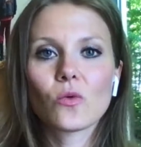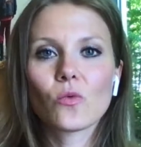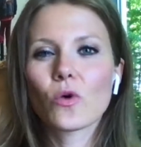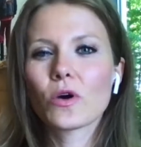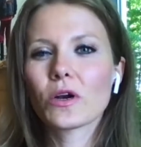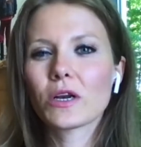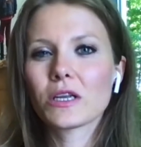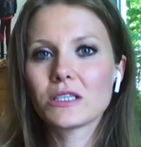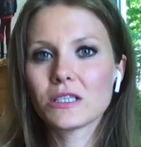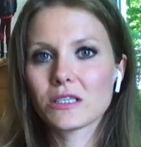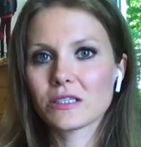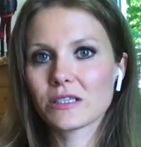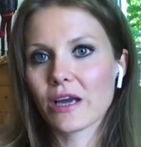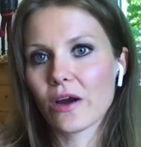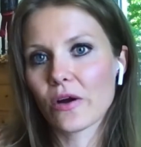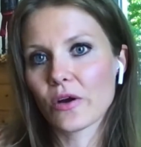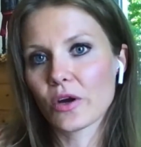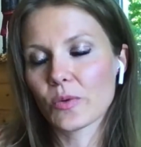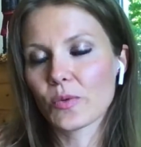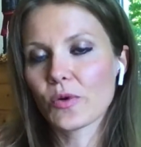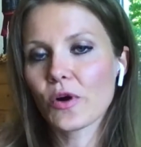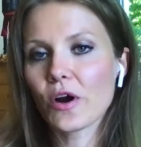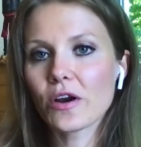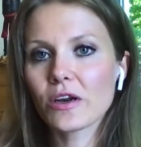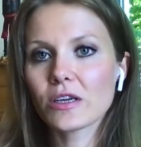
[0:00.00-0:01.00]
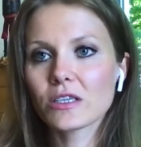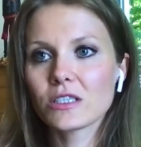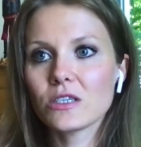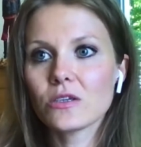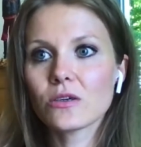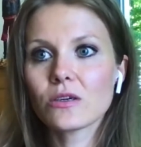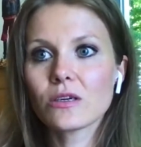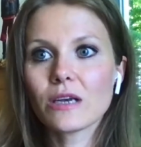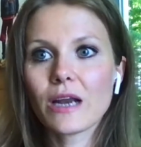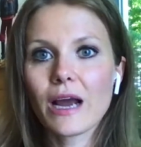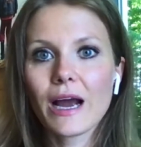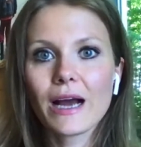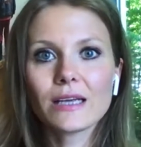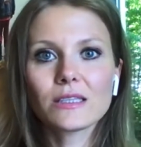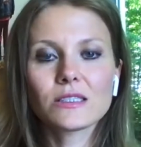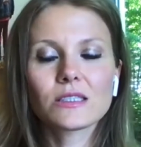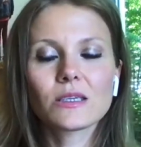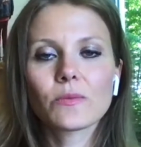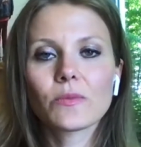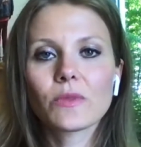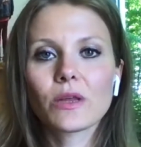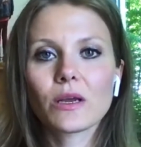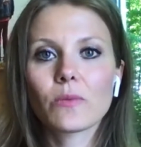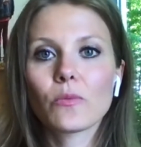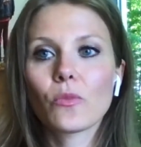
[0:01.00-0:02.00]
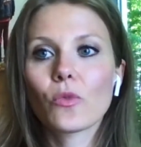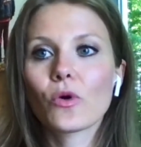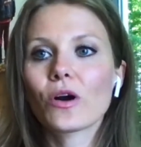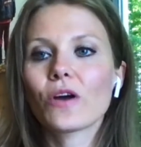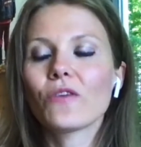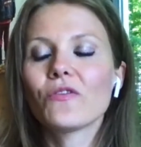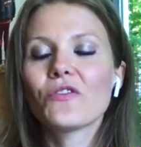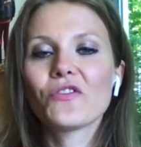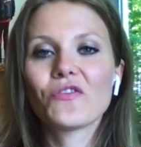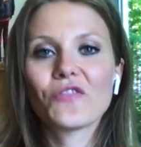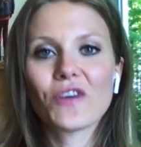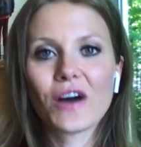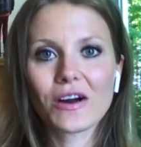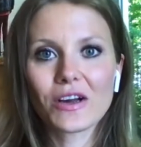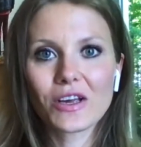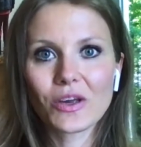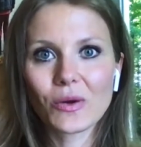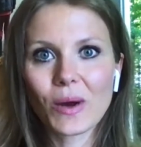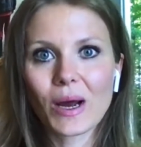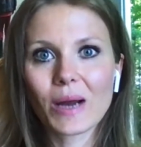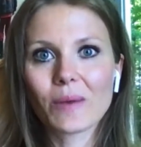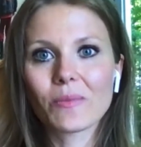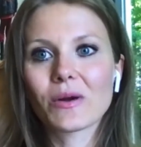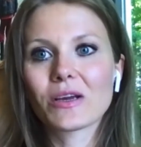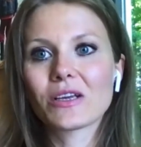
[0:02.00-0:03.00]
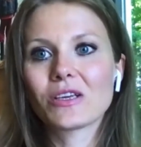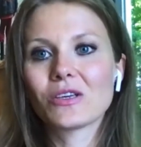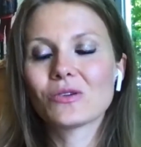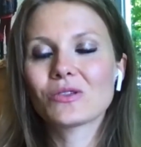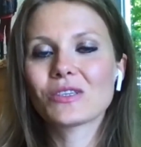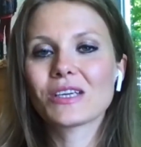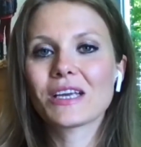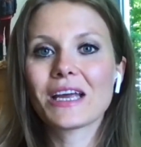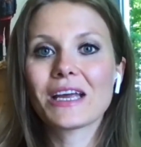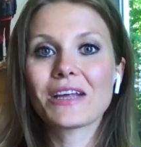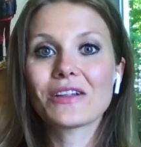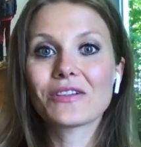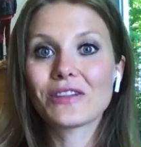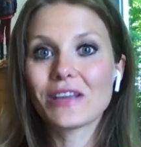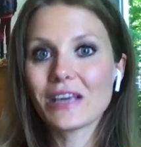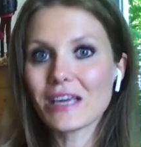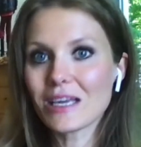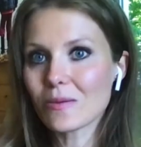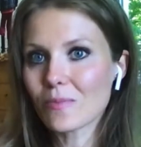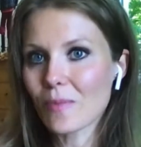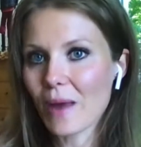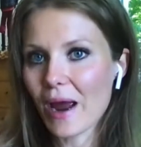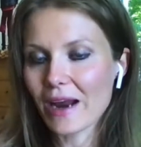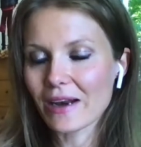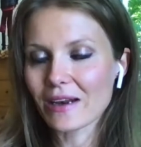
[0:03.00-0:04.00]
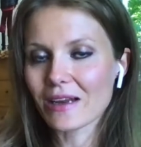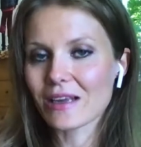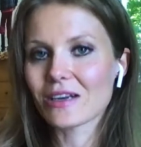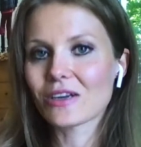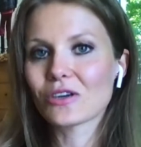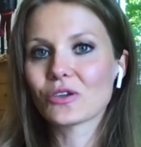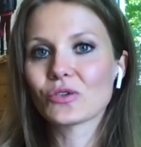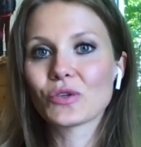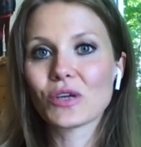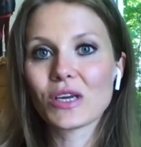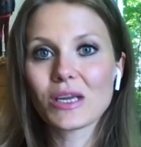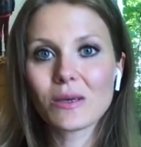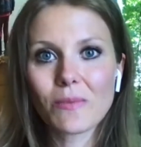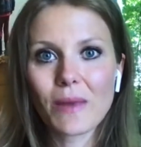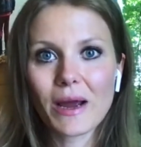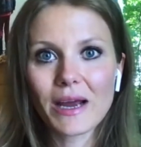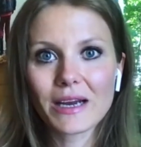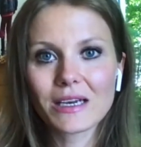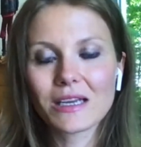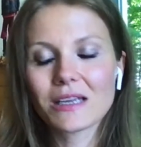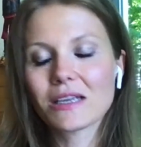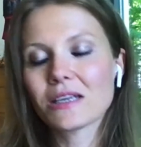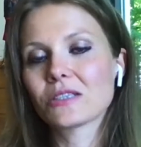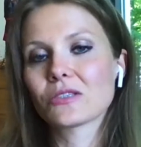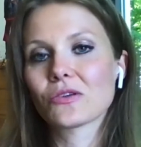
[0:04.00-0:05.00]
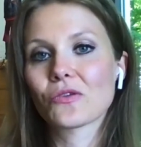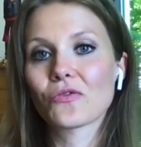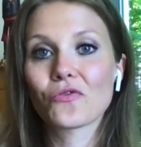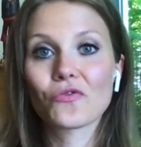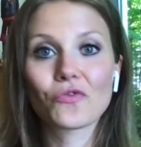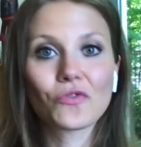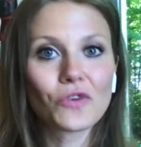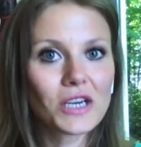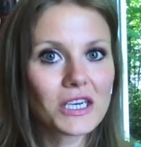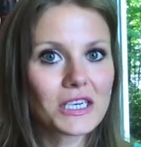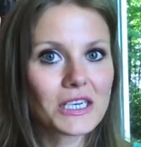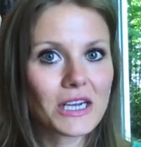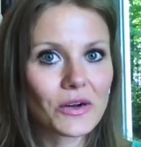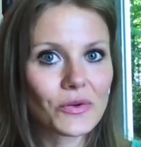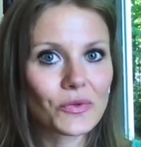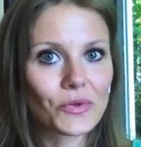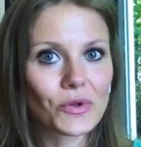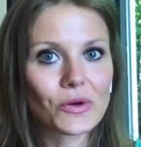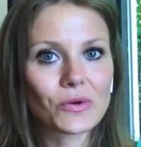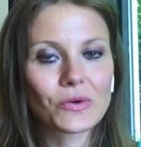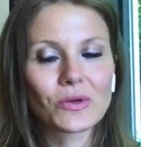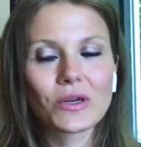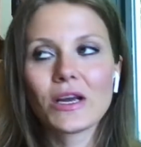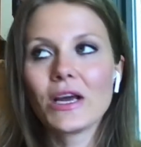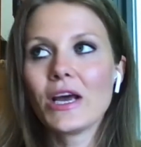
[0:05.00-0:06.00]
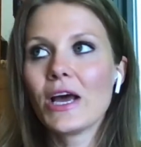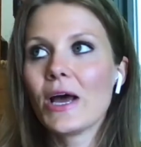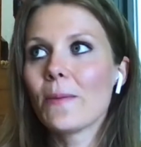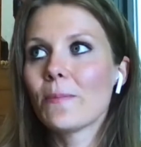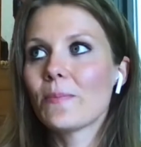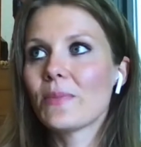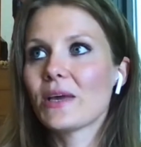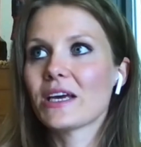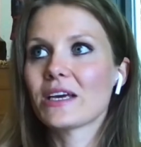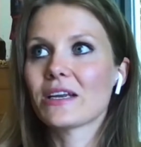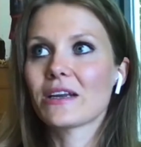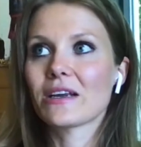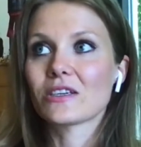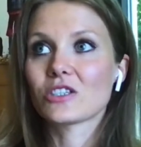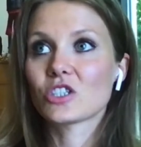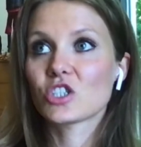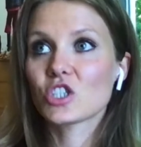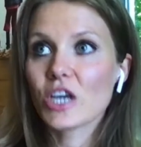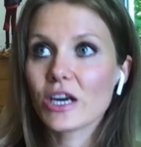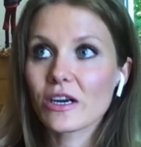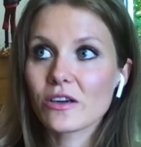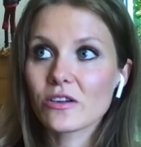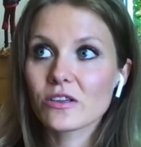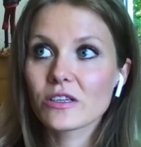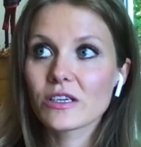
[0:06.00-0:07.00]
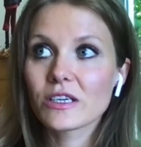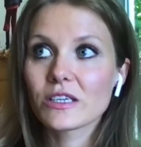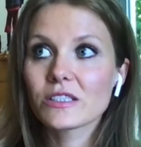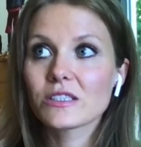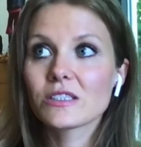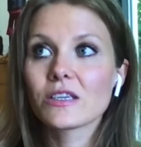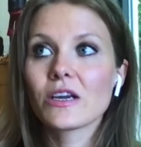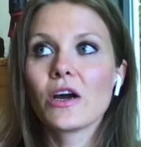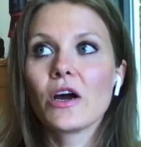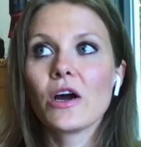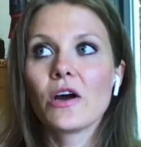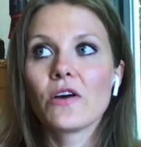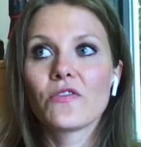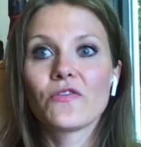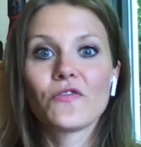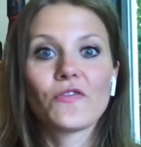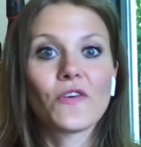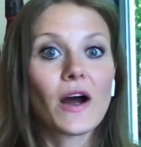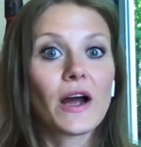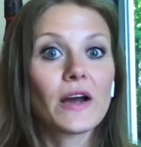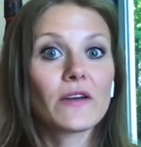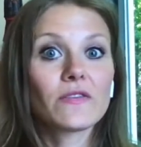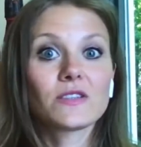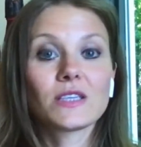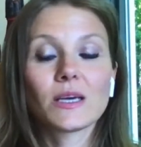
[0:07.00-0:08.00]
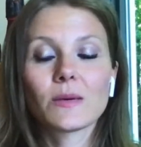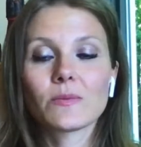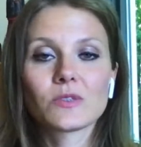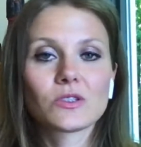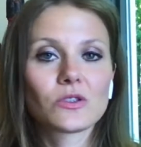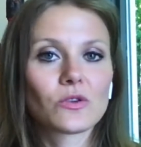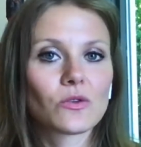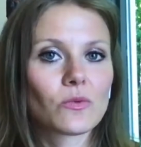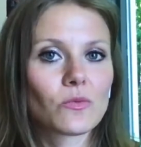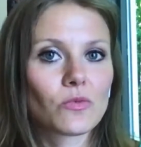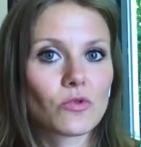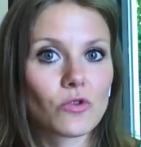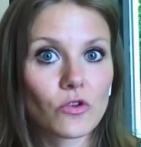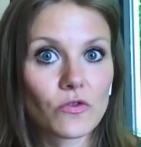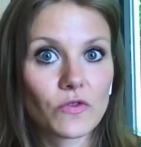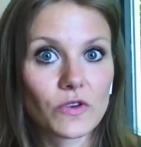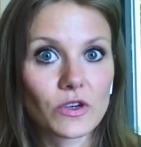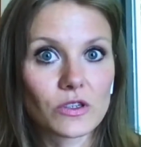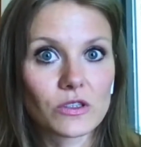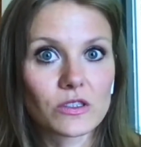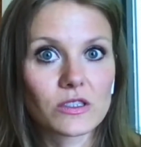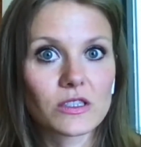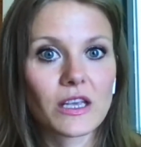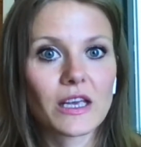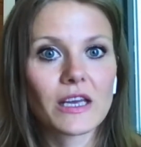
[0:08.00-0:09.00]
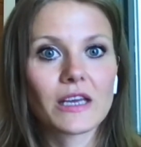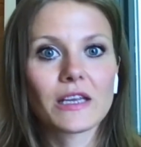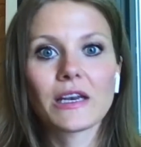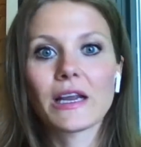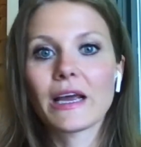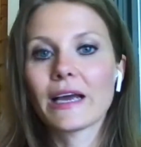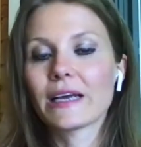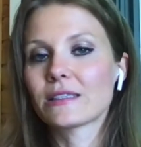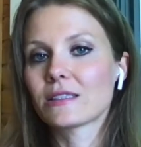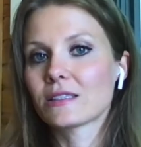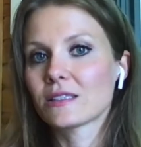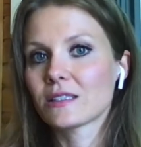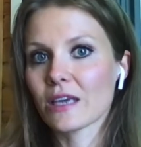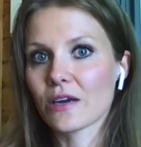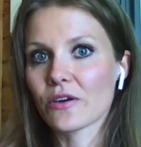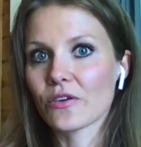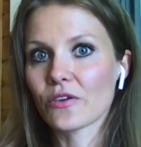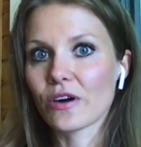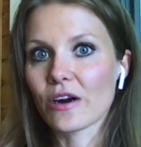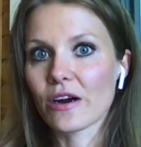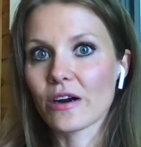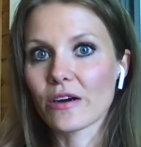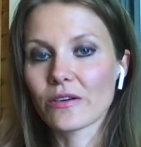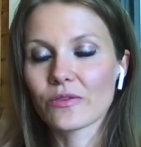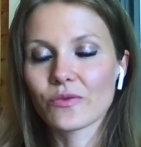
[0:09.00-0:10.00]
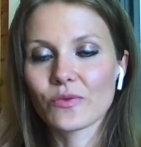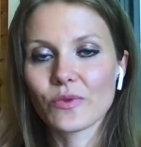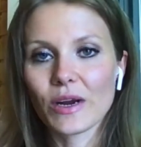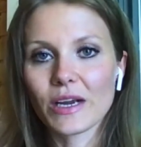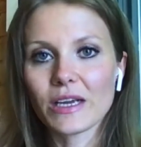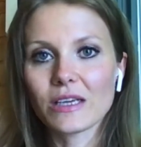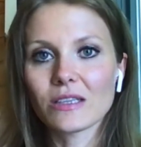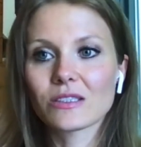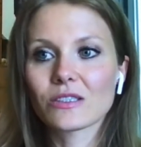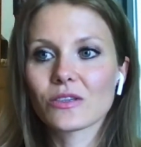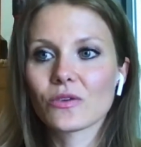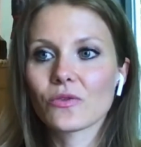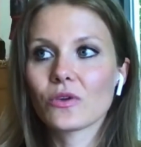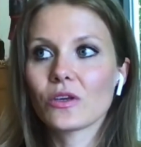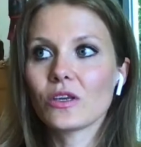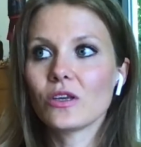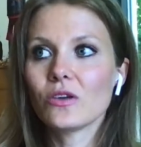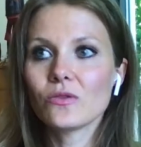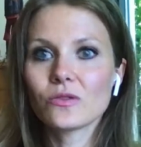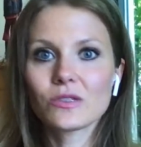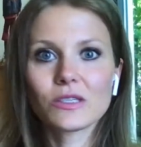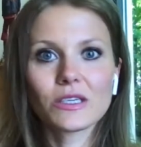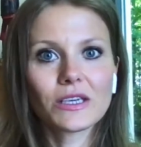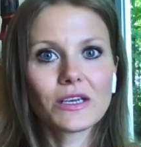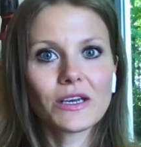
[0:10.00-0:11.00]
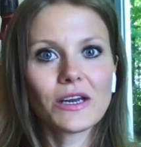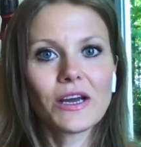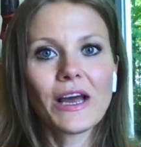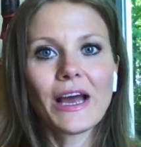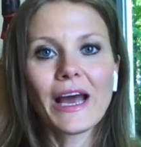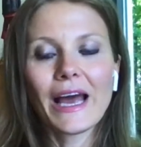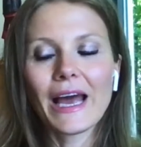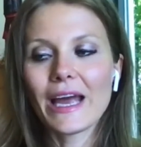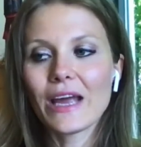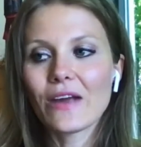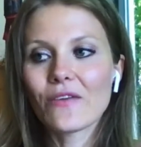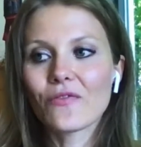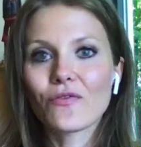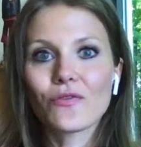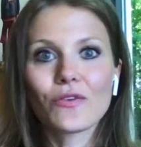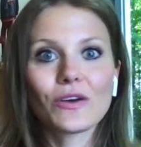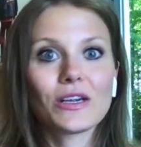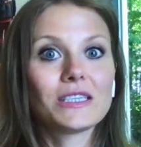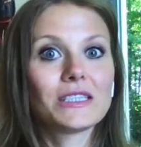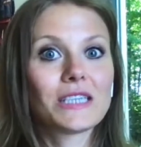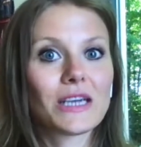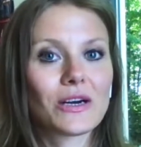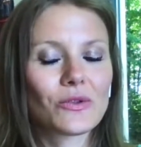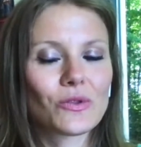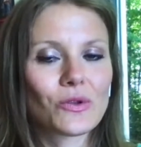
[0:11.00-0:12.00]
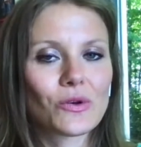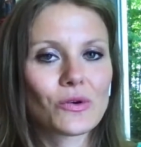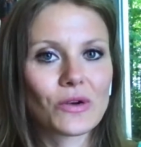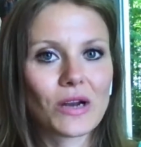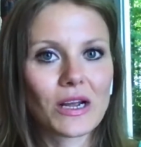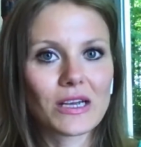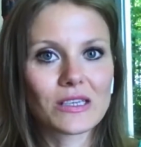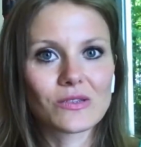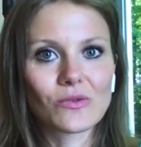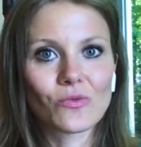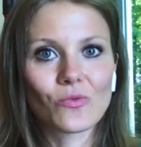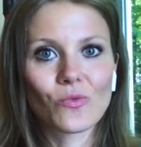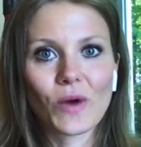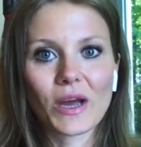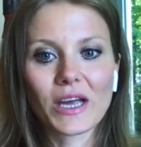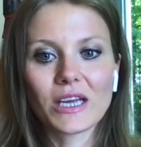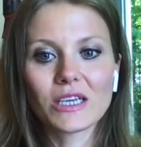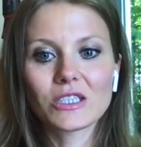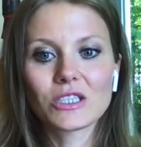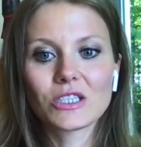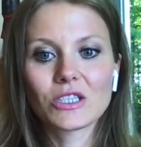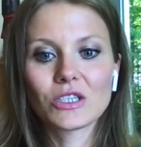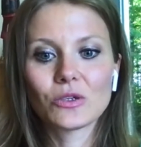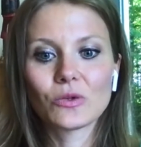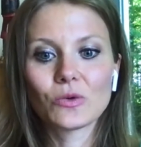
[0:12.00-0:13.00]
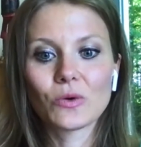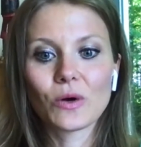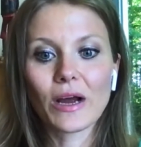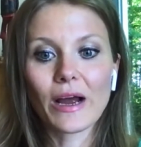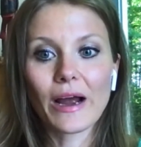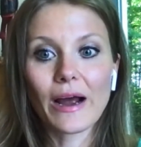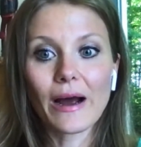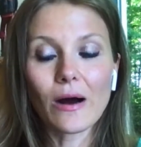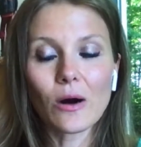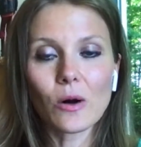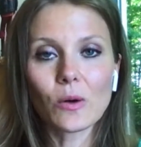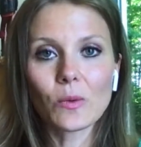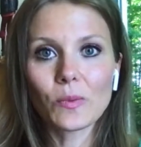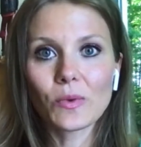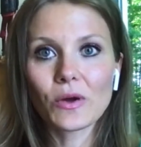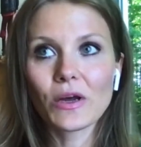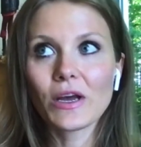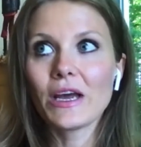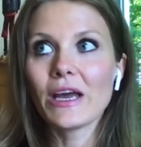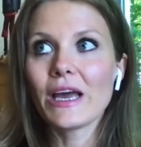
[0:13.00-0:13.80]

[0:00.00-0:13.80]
want to discount your product, you can add something more of a value add by using a lead magnet. A lead magnet is a free download, be it a checklist, 5 tips to improve your skin, etc. Right? So using a free download as a way to help